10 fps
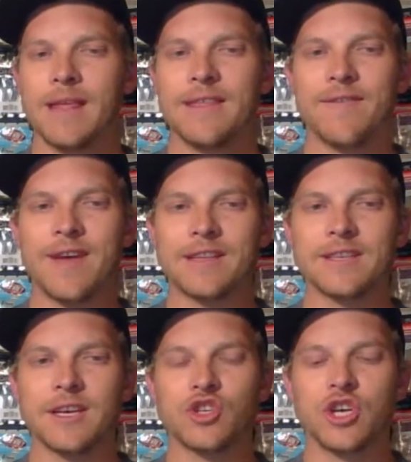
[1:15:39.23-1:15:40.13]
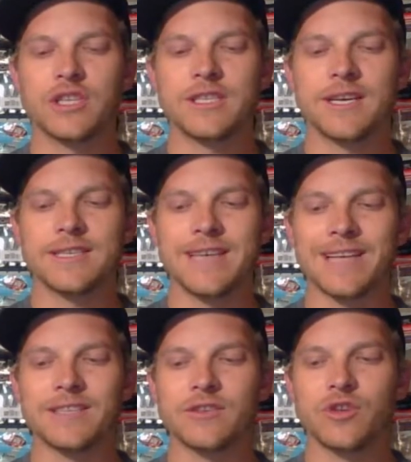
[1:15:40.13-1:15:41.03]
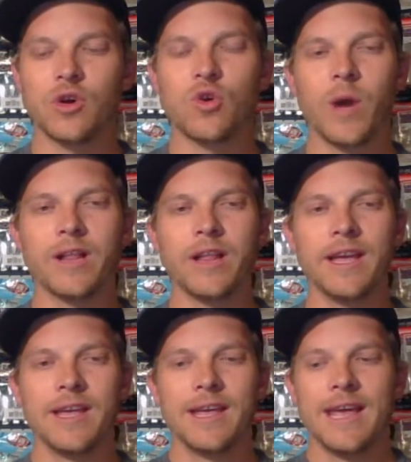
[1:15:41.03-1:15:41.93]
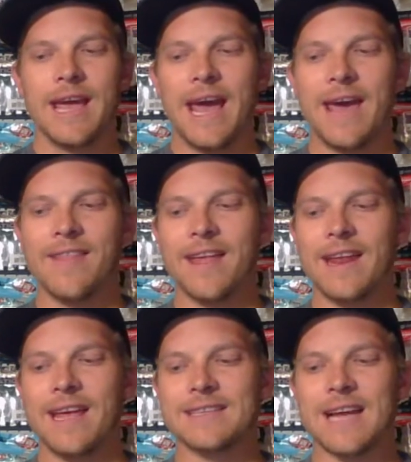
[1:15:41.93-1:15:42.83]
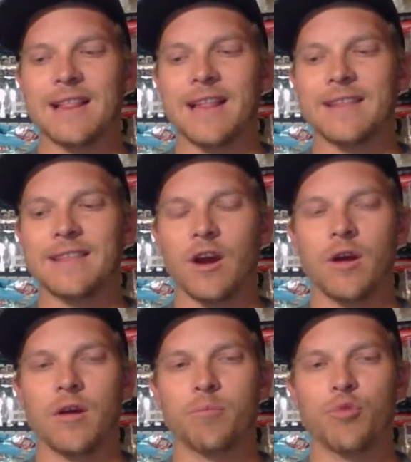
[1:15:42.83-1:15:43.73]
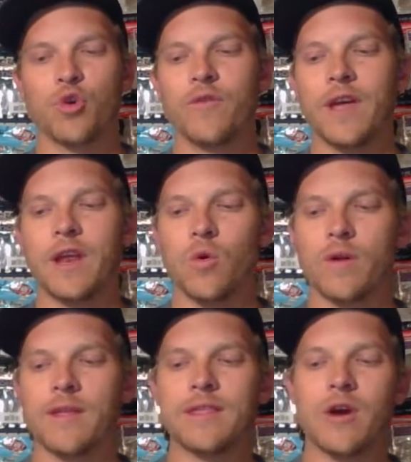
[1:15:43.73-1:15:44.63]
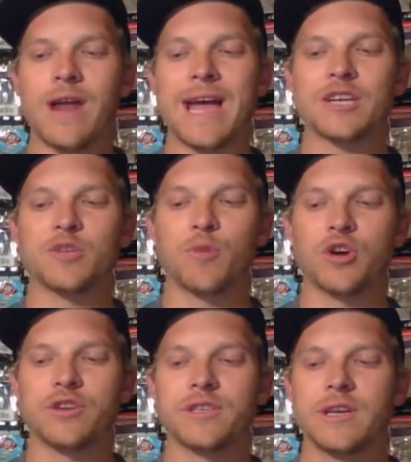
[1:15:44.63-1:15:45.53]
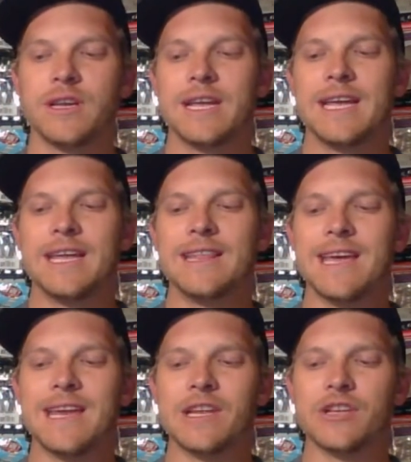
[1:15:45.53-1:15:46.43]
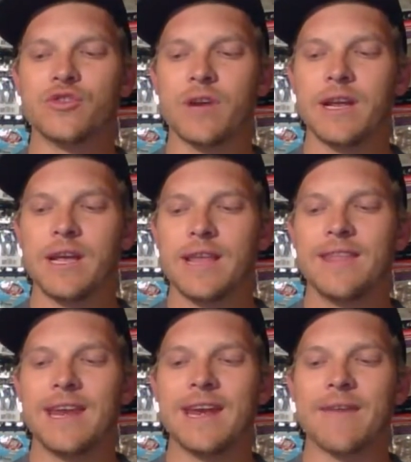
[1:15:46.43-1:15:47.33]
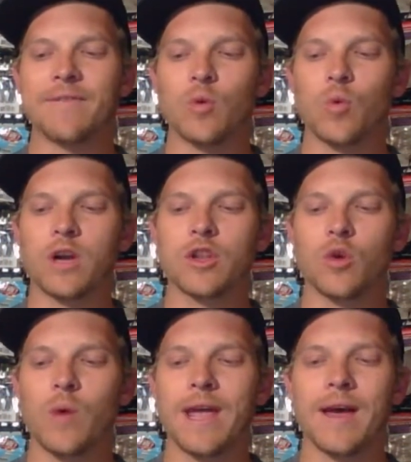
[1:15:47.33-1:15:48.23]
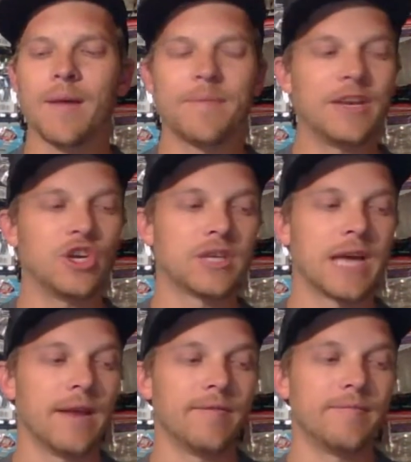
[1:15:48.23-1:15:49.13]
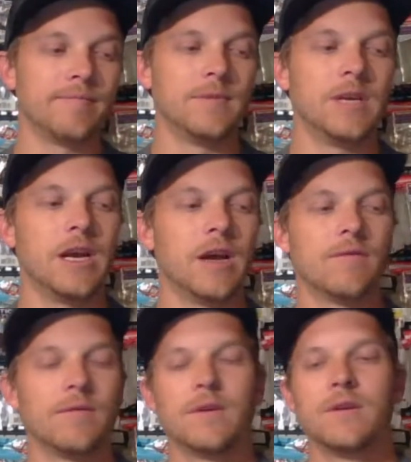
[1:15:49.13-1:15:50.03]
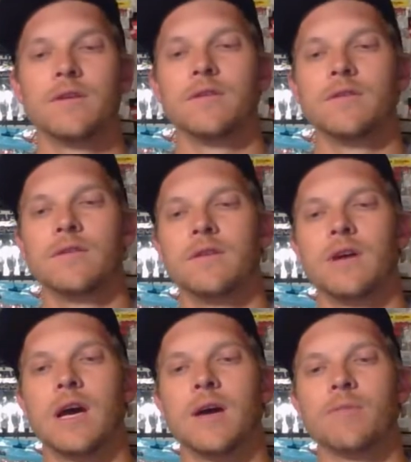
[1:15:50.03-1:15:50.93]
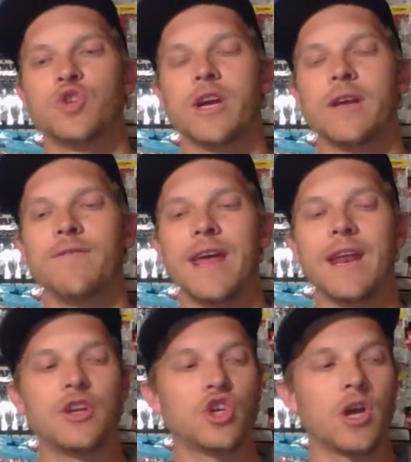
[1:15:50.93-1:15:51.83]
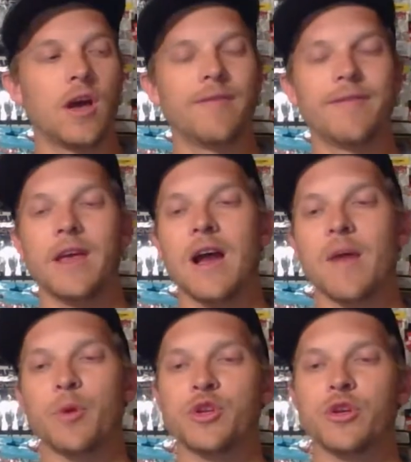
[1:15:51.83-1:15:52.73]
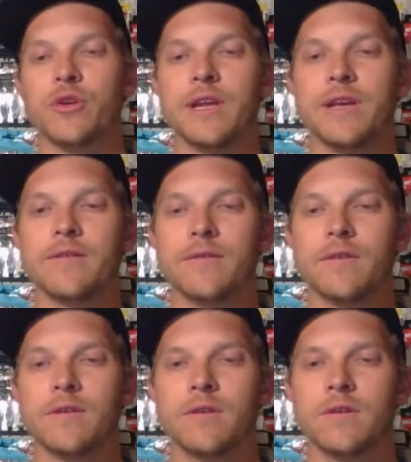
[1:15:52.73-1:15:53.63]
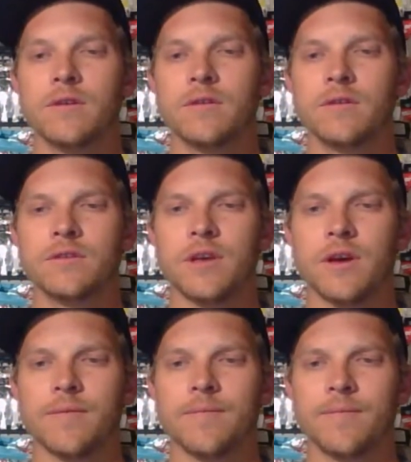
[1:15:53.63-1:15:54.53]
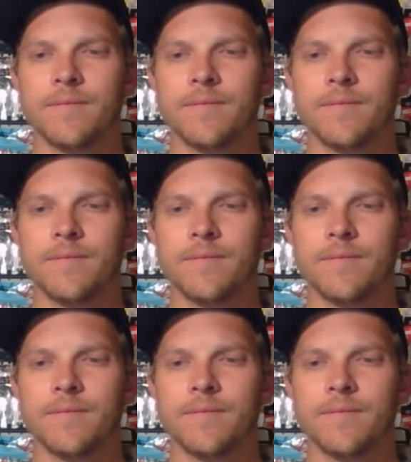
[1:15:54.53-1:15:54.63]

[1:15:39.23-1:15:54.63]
they've had such good success so quickly, and that it's not like they're proven or that they're experts in the industry. They didn't have to work their way up. They just kind of, you know, uh, took advantage of an opportunity. So